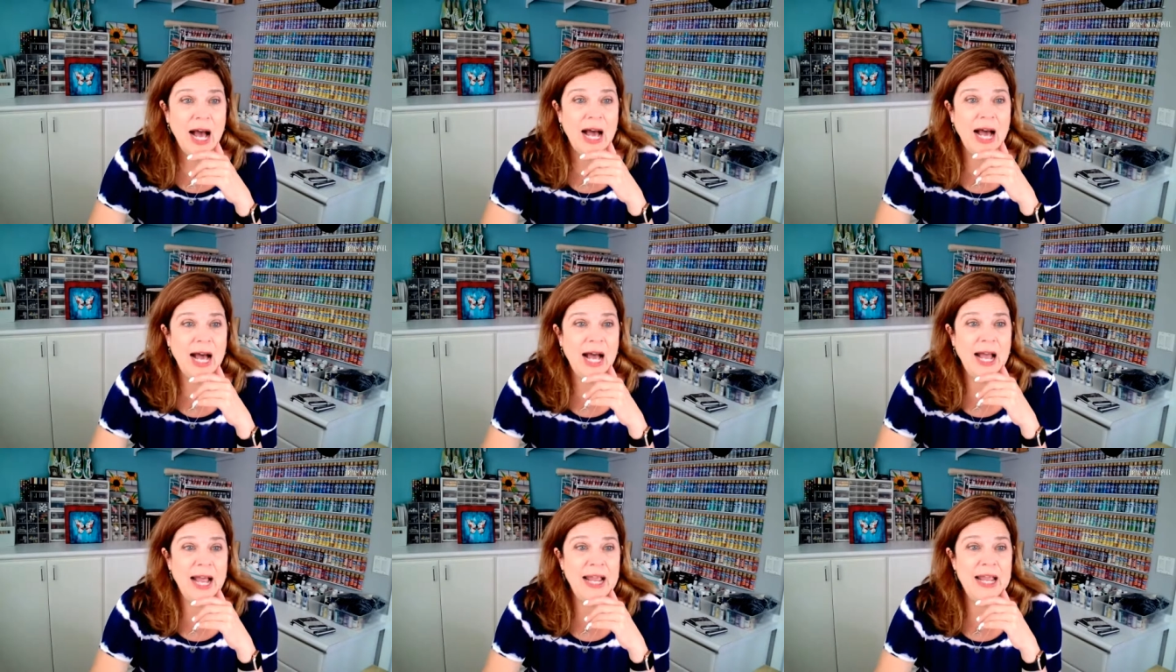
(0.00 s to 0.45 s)

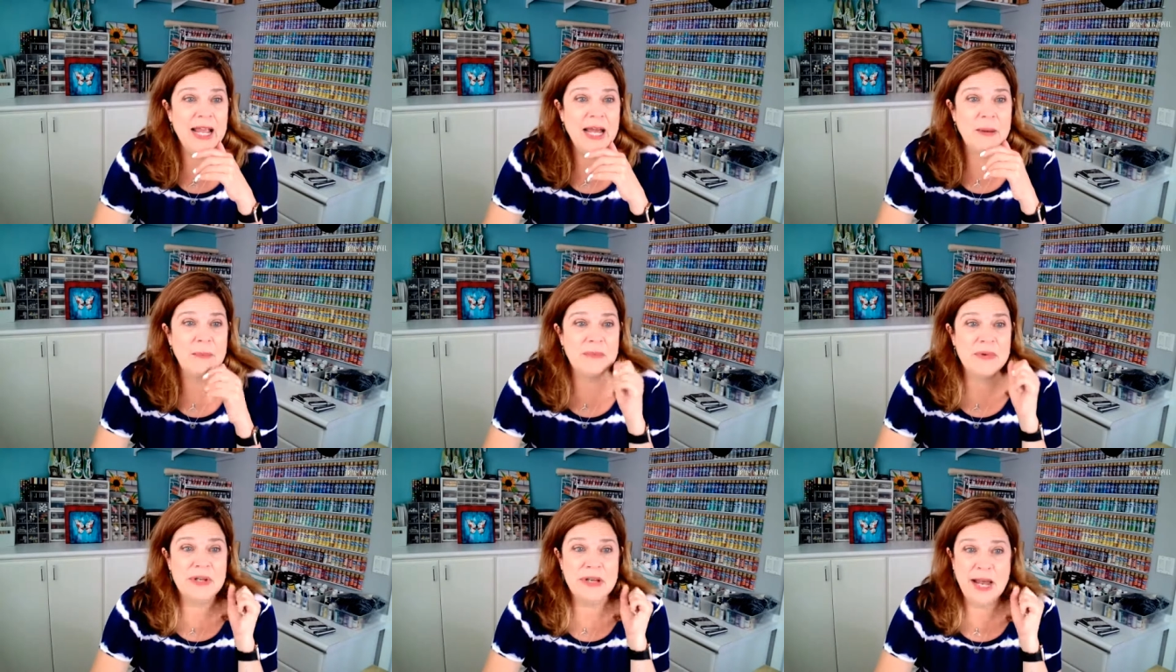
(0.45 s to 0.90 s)
I
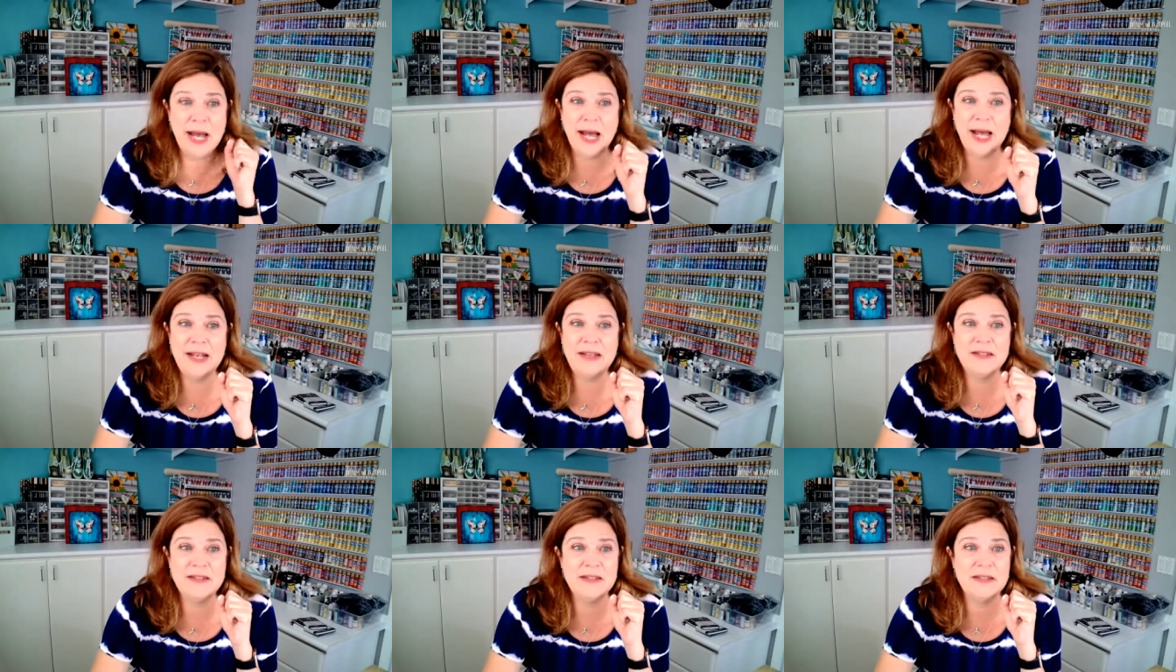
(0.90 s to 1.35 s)

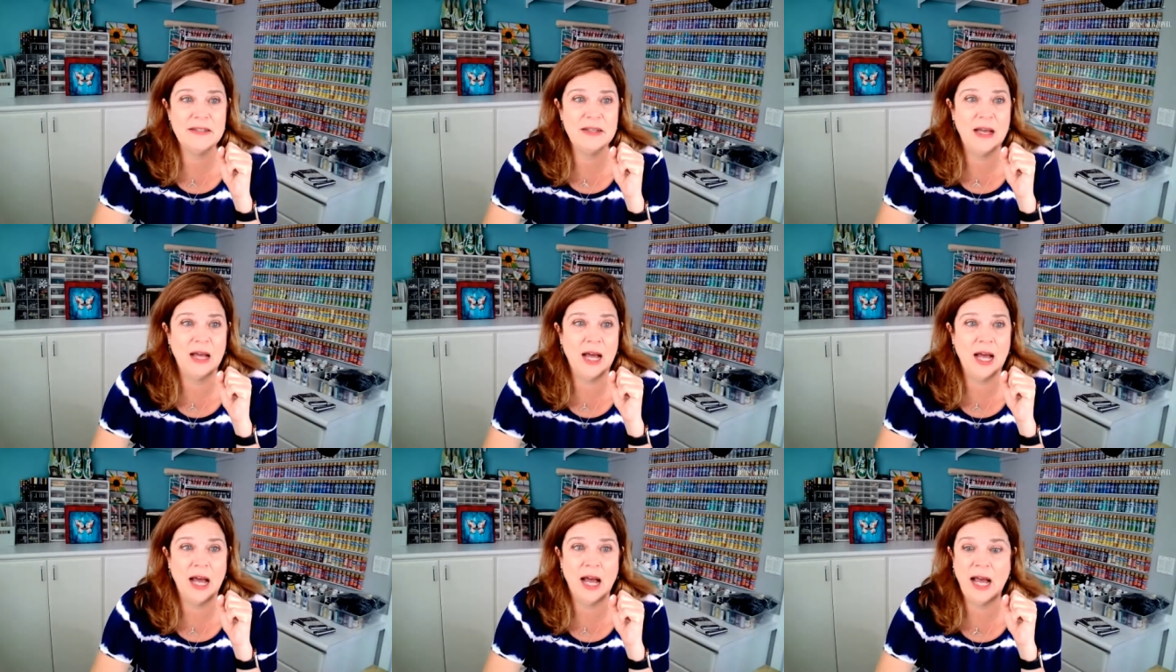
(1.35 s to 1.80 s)

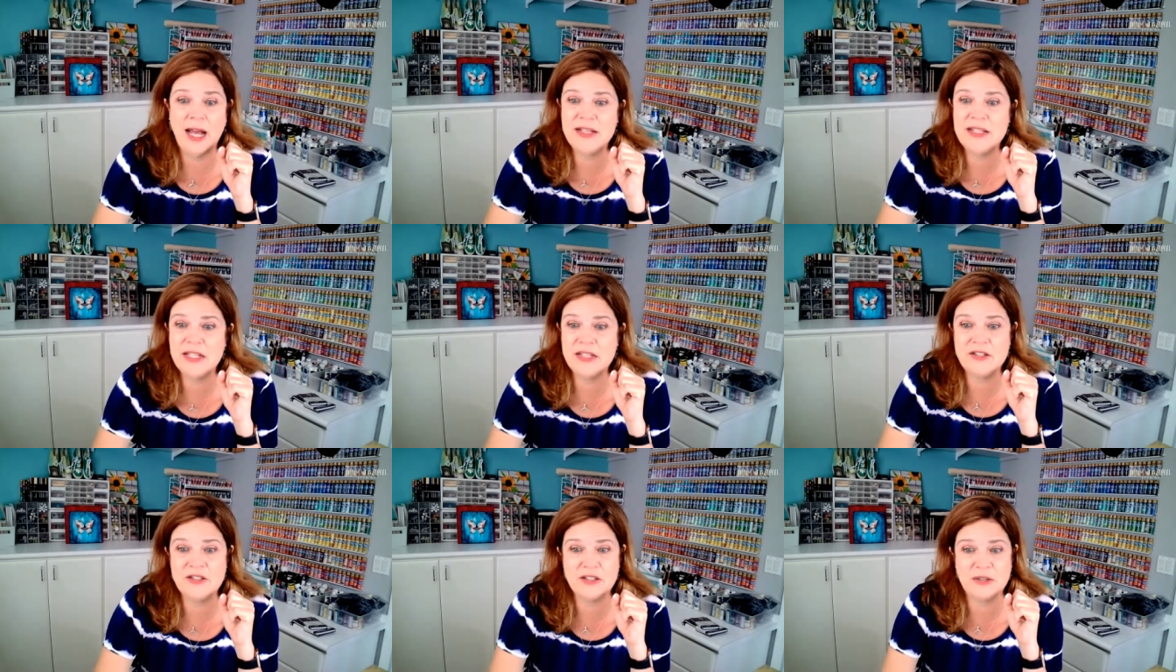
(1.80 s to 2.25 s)

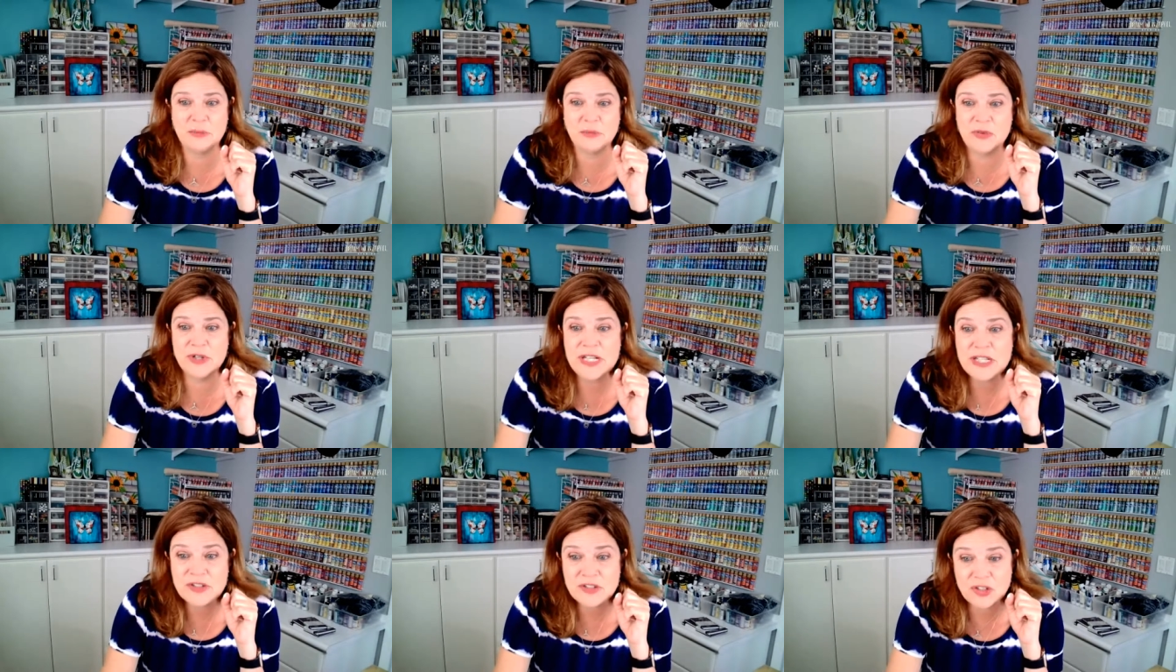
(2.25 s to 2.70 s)
did some
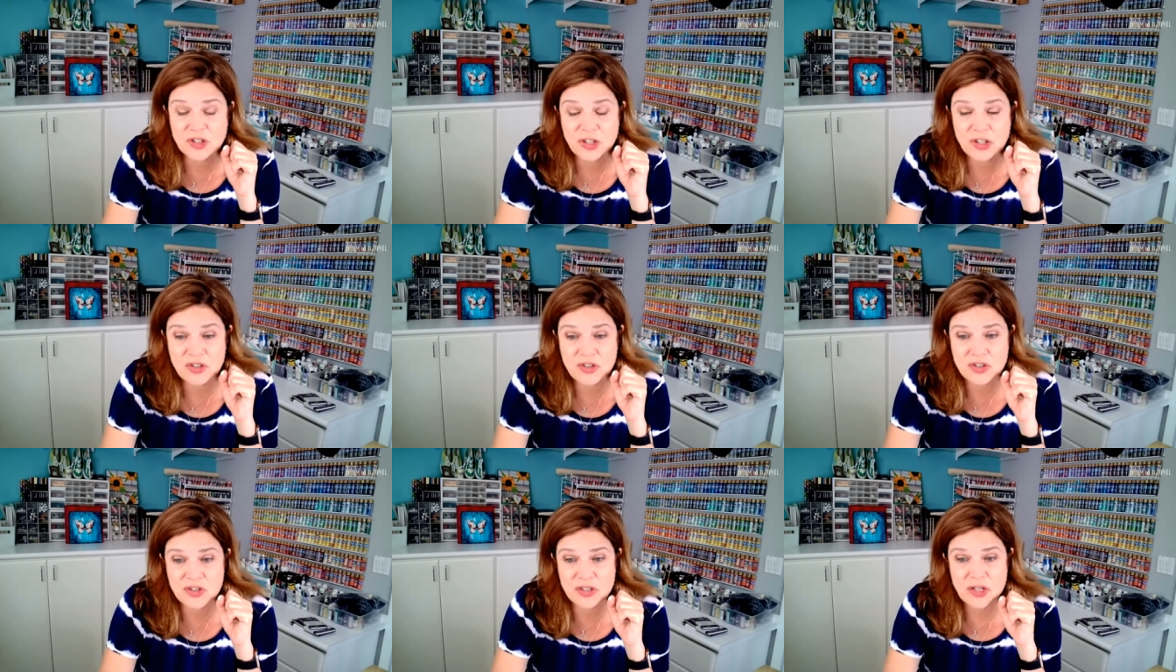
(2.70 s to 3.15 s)

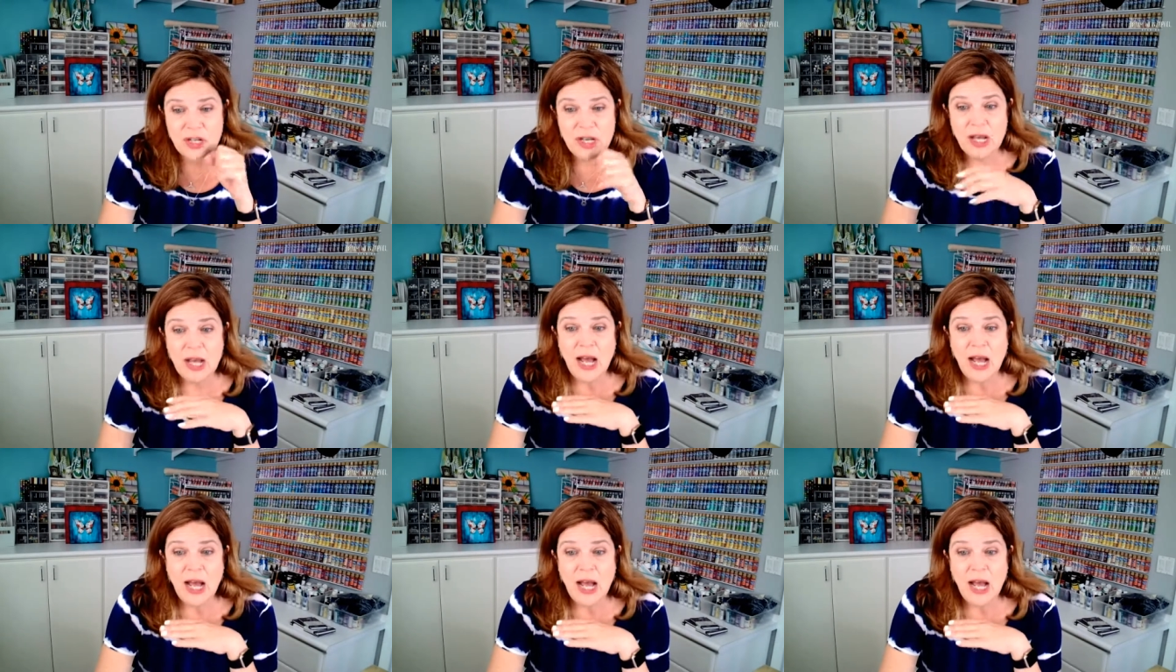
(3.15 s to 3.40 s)
research.